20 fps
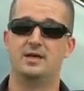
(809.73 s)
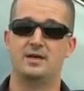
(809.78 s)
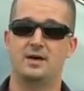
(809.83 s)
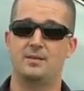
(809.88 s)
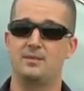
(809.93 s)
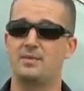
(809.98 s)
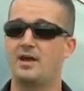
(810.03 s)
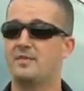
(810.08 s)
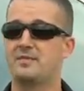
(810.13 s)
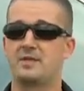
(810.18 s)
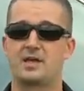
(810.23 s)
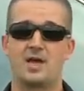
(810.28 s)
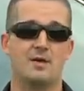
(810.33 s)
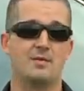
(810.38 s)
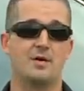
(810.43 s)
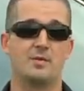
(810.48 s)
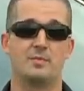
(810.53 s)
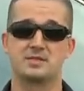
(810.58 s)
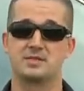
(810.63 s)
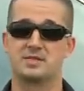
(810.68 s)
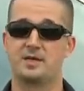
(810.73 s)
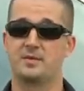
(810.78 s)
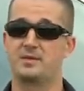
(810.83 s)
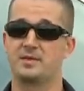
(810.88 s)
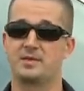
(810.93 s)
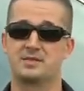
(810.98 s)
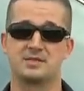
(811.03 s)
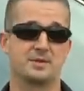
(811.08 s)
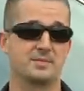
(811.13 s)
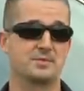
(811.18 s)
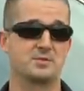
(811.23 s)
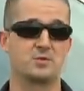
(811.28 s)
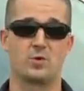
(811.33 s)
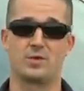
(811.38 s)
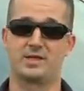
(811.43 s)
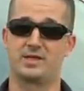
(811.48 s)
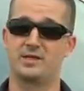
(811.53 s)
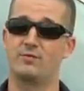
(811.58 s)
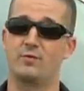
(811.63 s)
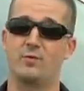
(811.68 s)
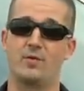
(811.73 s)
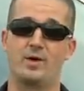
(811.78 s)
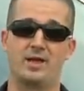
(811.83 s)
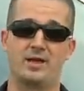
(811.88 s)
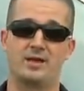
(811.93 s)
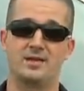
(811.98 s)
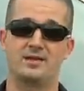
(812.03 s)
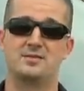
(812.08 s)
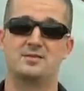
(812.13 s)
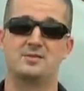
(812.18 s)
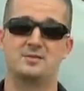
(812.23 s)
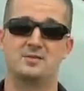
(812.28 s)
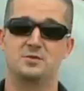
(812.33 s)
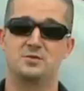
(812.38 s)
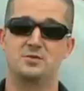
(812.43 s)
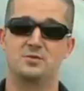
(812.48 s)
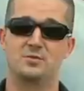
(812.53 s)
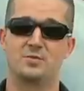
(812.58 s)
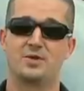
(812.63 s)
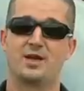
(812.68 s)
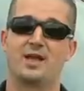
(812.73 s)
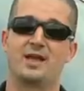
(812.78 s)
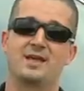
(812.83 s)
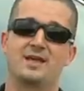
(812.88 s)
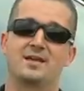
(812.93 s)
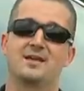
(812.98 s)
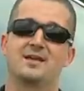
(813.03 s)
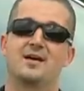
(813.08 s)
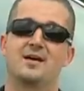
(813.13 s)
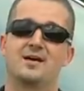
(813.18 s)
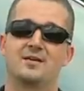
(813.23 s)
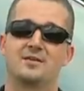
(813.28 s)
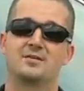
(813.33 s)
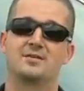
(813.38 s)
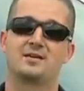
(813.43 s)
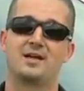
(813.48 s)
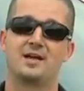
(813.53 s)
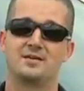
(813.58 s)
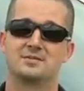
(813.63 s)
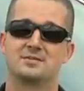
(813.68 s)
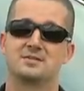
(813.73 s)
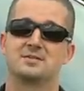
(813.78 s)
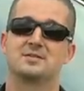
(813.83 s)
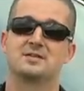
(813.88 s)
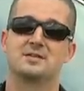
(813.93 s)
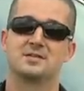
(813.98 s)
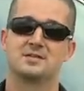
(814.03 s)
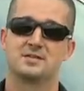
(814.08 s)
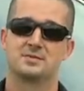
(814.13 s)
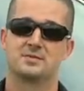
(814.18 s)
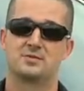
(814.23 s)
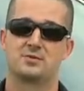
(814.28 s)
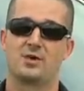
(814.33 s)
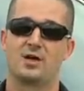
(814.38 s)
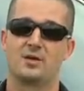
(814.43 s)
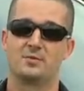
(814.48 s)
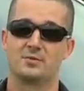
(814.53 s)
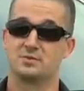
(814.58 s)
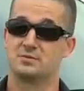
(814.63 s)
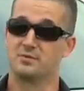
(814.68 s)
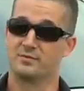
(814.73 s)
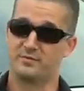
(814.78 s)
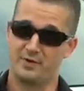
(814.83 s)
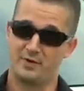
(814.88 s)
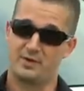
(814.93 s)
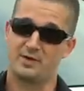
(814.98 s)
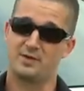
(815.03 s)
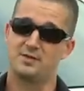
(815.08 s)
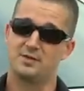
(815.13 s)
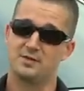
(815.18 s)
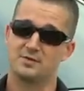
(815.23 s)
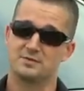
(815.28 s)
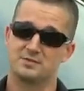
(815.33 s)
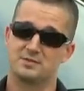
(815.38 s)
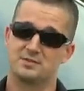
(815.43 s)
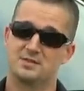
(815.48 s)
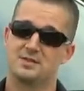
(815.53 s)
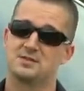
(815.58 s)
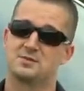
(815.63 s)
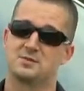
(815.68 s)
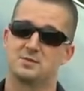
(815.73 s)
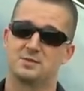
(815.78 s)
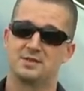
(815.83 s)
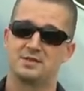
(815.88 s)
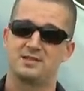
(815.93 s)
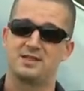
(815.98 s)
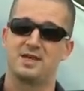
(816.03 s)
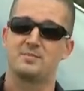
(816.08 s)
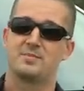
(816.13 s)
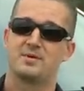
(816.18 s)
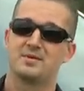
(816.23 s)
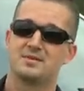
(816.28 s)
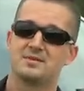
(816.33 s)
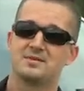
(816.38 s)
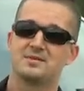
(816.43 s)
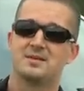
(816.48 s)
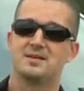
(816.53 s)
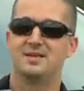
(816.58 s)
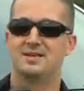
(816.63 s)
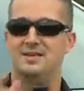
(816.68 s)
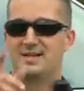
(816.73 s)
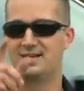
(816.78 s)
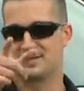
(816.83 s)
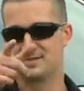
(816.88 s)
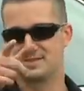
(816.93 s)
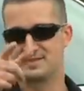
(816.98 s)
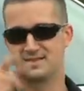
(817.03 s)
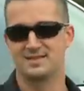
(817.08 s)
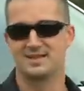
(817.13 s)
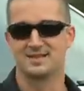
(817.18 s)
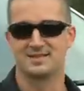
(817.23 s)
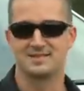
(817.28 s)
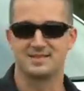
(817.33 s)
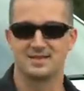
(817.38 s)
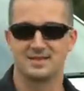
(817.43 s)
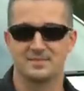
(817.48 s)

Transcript: I'm gonna have to come up with something, some sort of giveaway to do when I hit one hundred thousand subscribers. We're very close, so click that button, and I'll see you next